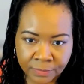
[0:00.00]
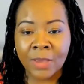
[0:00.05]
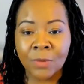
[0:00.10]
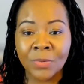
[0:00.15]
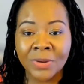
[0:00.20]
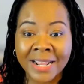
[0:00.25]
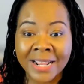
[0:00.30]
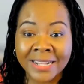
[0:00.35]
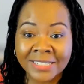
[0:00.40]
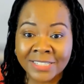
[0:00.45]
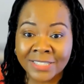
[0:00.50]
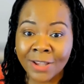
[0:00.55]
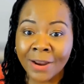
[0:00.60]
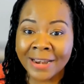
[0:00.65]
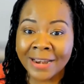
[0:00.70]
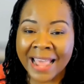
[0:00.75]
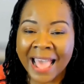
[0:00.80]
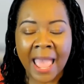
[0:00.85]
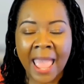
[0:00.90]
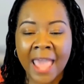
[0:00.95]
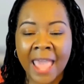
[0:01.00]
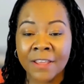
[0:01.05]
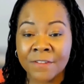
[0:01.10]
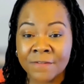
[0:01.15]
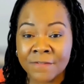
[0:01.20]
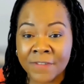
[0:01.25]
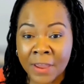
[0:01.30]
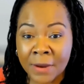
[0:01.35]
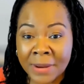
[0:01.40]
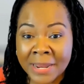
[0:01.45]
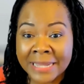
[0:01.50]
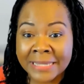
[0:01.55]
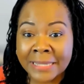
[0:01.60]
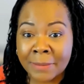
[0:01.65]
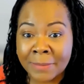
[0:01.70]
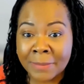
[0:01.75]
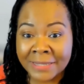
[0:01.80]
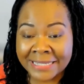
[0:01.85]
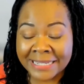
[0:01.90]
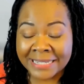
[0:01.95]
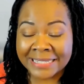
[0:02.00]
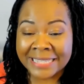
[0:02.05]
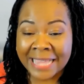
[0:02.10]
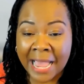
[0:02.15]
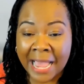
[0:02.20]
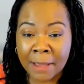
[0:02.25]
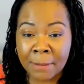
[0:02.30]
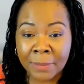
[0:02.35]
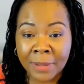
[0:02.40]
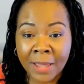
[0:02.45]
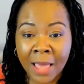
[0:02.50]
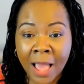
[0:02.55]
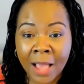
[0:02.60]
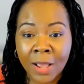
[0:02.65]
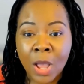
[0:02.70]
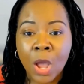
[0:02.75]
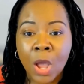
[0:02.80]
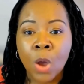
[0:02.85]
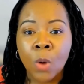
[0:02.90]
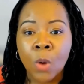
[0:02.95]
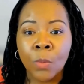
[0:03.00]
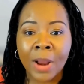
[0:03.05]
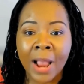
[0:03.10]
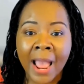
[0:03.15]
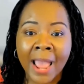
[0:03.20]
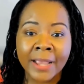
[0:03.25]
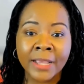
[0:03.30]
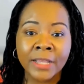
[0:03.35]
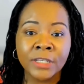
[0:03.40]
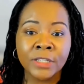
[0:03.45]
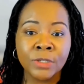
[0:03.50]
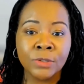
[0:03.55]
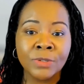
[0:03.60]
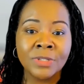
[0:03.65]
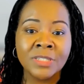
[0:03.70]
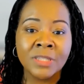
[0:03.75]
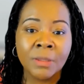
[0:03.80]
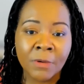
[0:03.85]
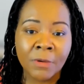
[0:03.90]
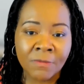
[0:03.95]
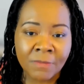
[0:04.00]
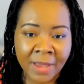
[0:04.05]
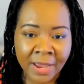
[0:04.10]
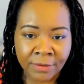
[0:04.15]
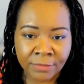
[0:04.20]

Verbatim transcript: When I started, I had a very limited time block where I could use some of my